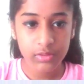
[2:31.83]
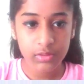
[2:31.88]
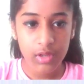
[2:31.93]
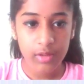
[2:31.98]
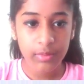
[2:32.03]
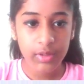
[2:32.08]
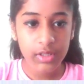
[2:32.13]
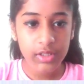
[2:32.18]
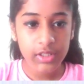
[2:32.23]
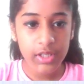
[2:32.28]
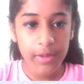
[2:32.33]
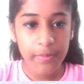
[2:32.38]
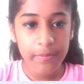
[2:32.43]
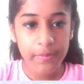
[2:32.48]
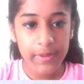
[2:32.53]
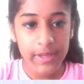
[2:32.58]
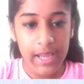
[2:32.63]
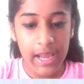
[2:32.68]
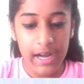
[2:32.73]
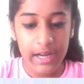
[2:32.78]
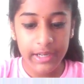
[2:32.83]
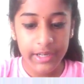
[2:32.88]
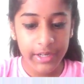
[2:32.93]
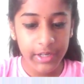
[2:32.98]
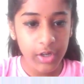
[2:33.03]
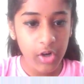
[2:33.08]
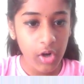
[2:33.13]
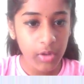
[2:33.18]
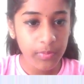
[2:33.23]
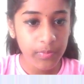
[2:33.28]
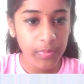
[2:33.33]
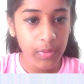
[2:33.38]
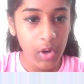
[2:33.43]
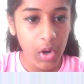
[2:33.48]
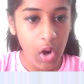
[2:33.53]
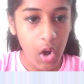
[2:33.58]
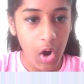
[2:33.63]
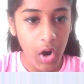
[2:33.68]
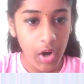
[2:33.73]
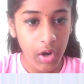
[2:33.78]
So I'm going to say
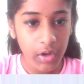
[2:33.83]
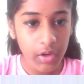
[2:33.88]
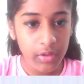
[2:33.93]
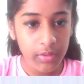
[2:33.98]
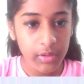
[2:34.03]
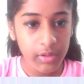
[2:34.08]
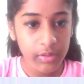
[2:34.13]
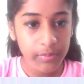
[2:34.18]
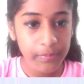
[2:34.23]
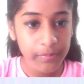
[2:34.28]
plt.plot.